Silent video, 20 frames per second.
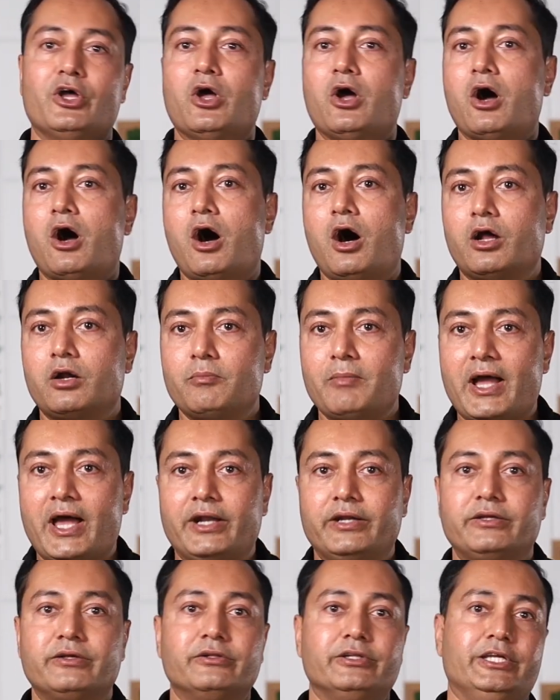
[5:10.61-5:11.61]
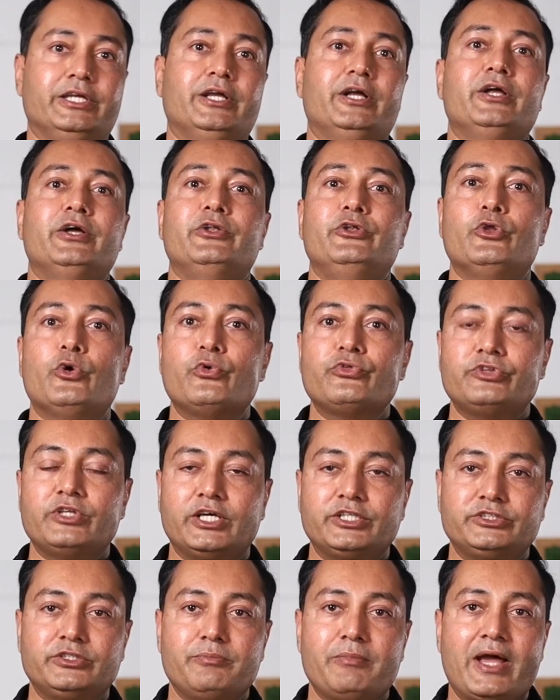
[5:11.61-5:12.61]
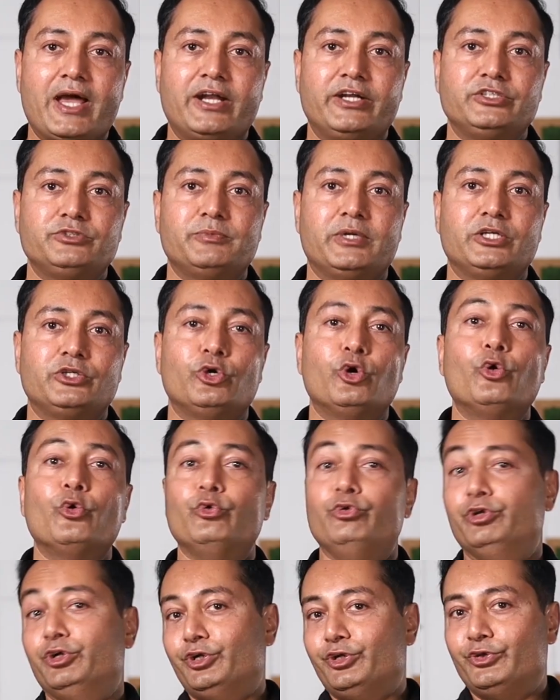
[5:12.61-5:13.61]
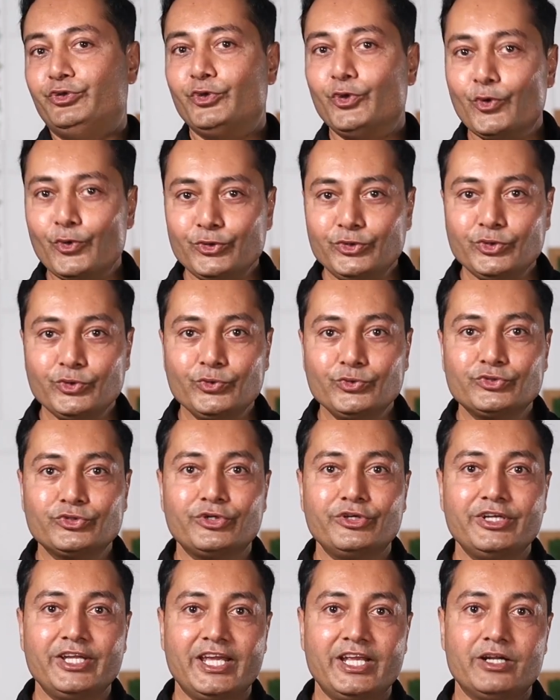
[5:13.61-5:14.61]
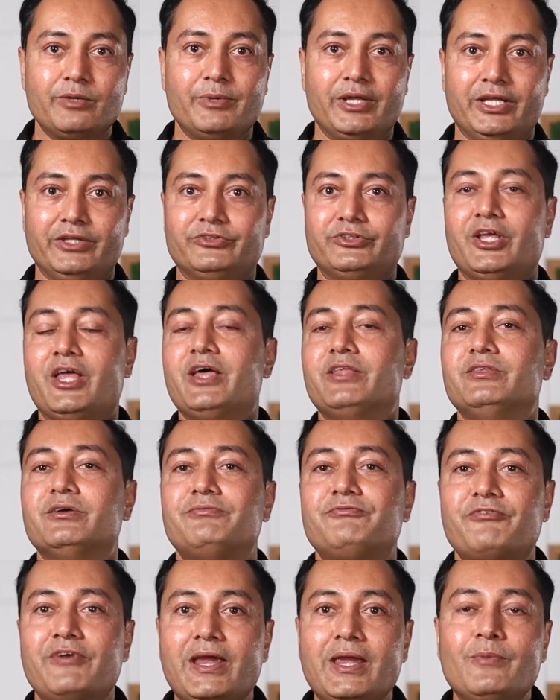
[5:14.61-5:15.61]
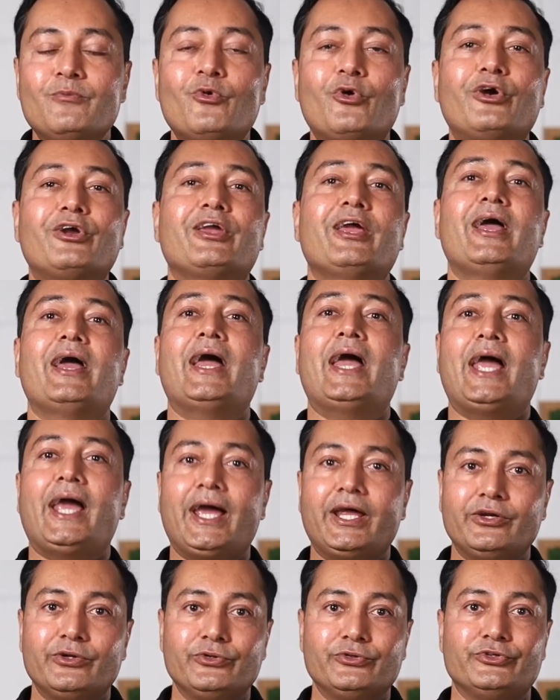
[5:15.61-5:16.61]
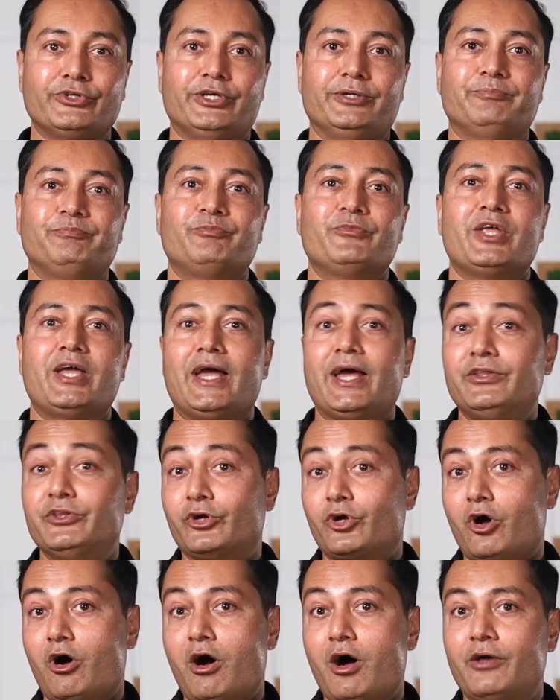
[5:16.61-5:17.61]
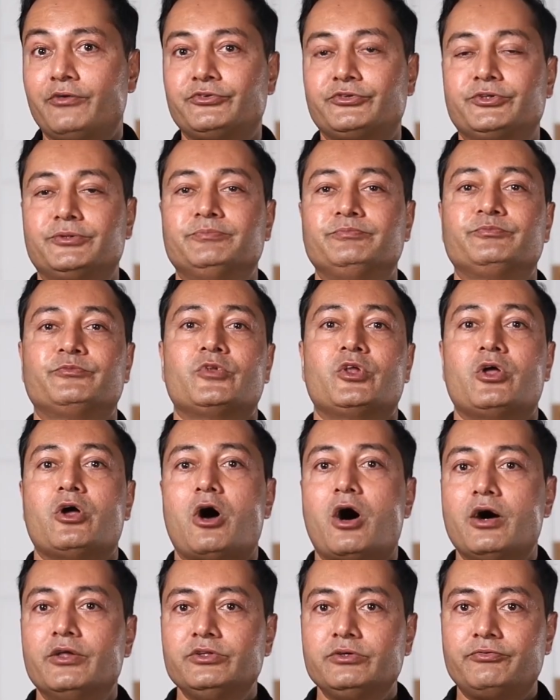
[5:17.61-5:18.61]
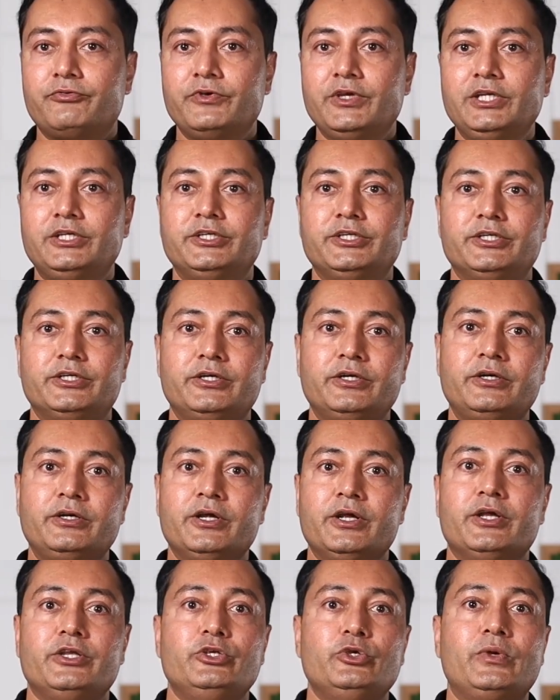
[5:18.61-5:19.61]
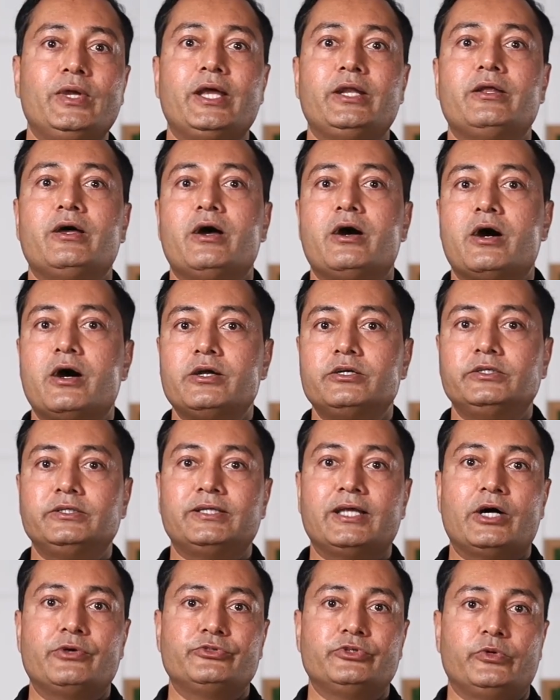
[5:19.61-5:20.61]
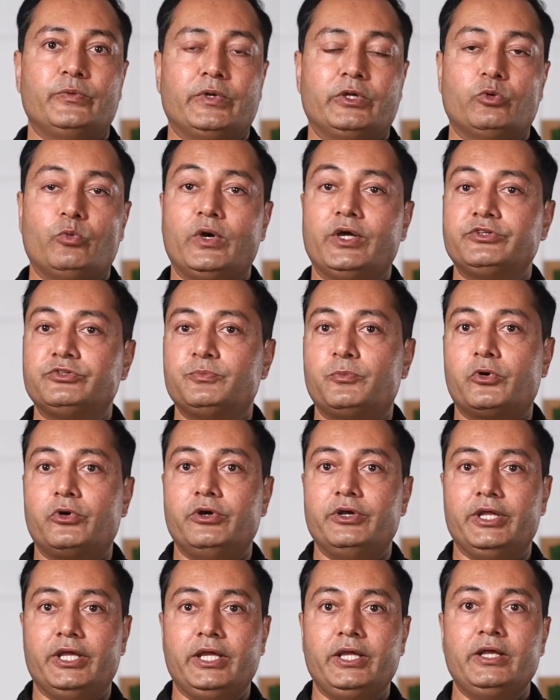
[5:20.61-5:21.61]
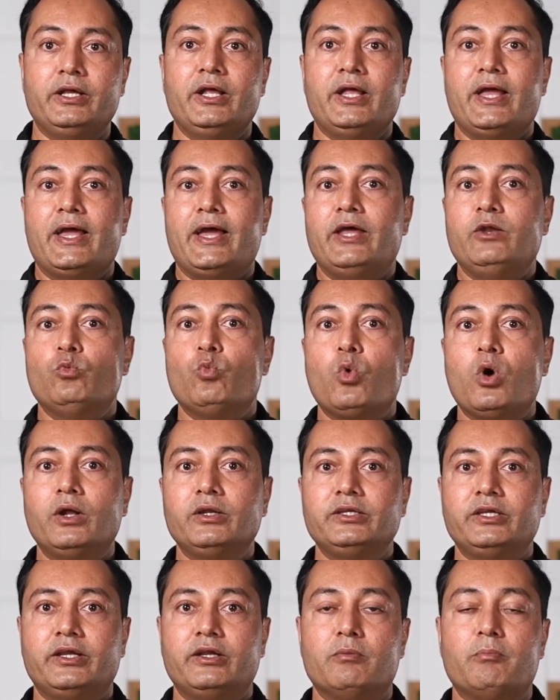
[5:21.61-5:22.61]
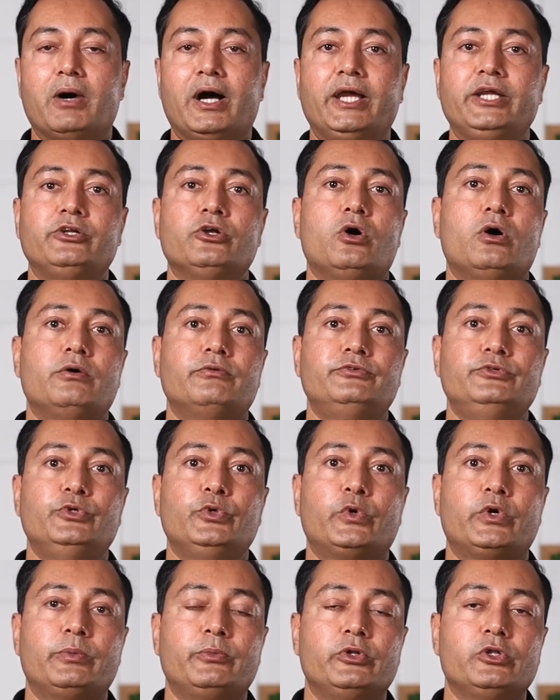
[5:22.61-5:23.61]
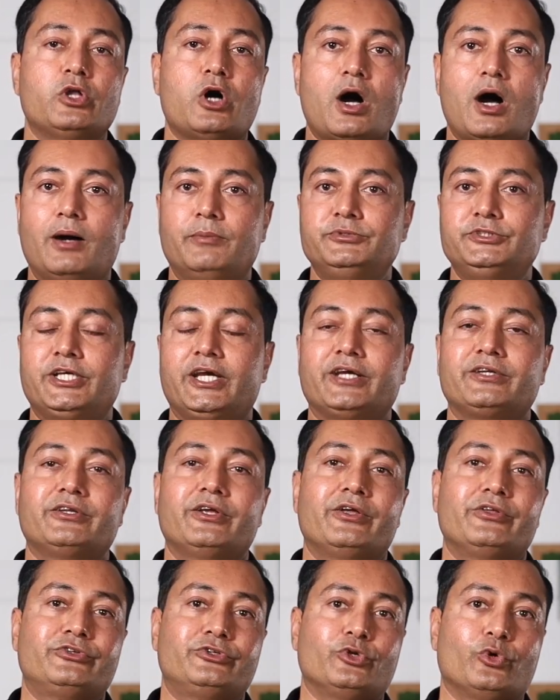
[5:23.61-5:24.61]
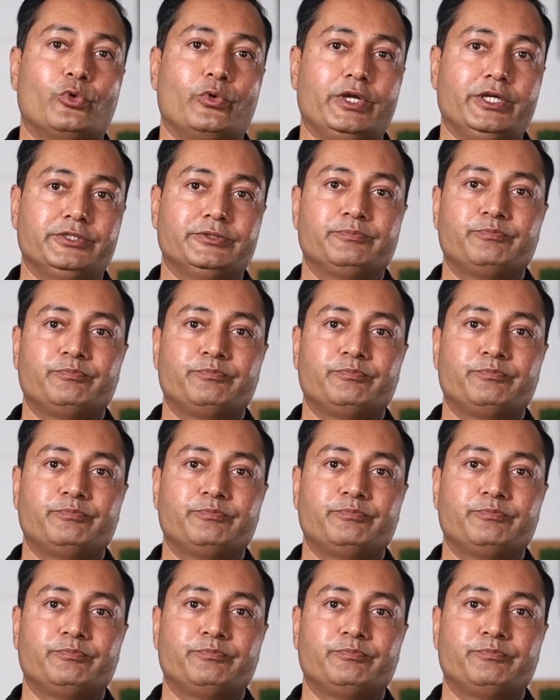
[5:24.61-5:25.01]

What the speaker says: automatically. No session management code, no user database. The framework handles it. And the cost? On the free tier, you get 100,000 requests per day and 1 gigabyte of durable object storage.